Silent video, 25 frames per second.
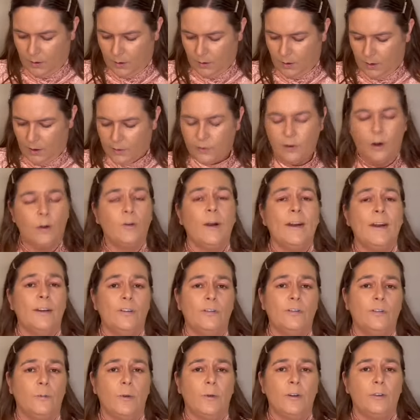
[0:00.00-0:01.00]
it's already
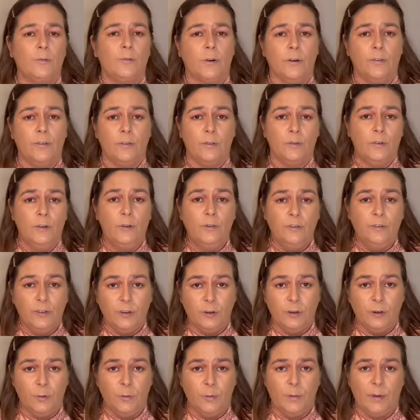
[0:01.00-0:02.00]
so much work through
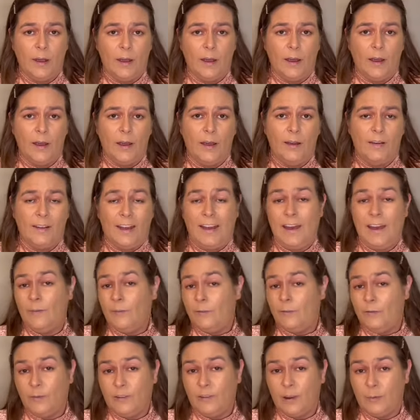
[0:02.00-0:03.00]
YouTube, and I have a
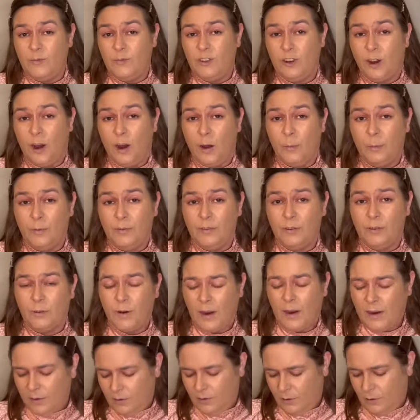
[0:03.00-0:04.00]
full-time job, so
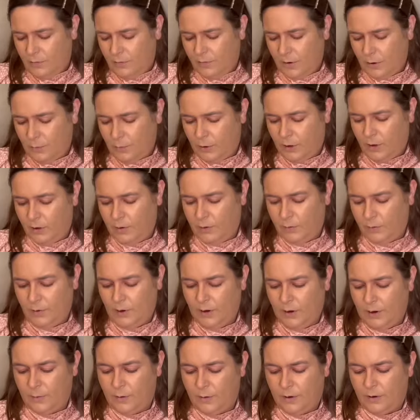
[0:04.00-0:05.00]
I don't know if I want to do a
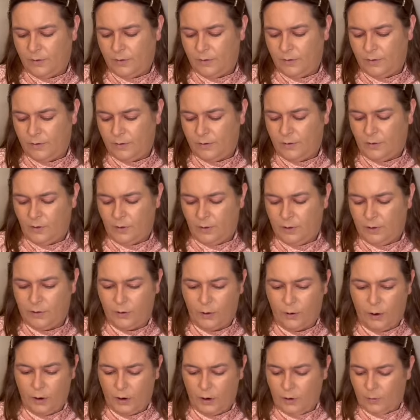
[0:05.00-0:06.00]
little bit of
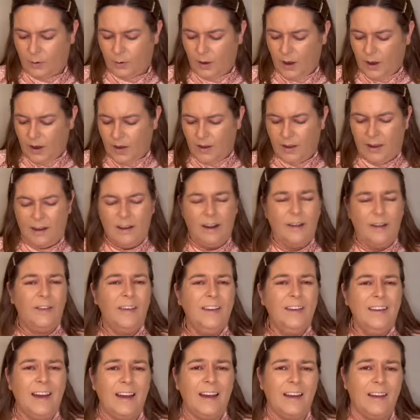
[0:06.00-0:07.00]
TikTok. And I
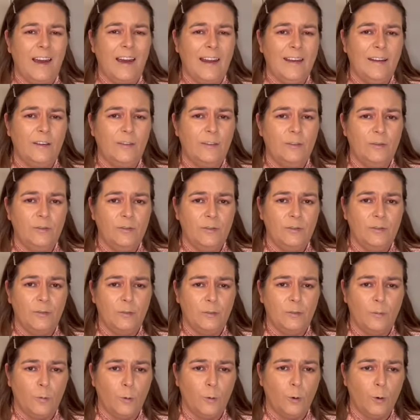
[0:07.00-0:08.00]
think I like YouTube
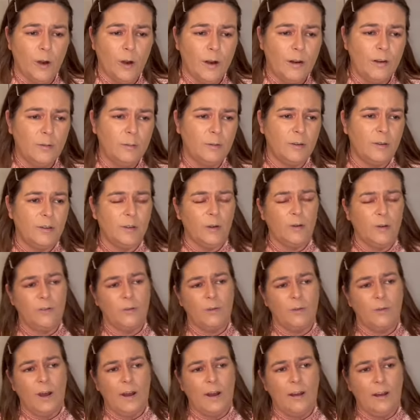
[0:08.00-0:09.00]
more, but
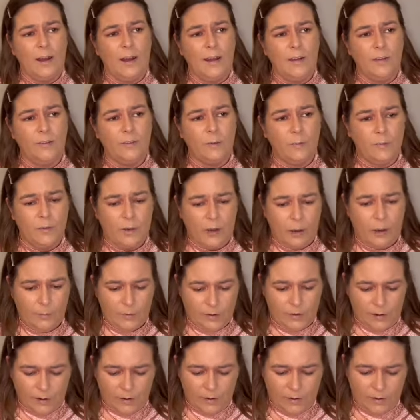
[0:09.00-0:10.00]
also I like sometimes
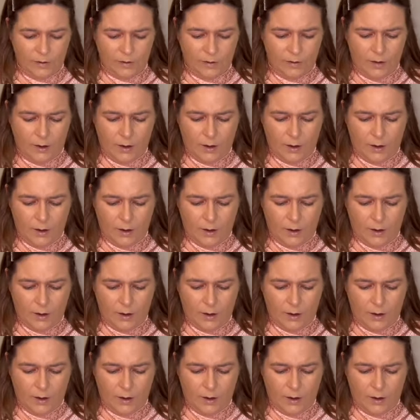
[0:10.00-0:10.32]
this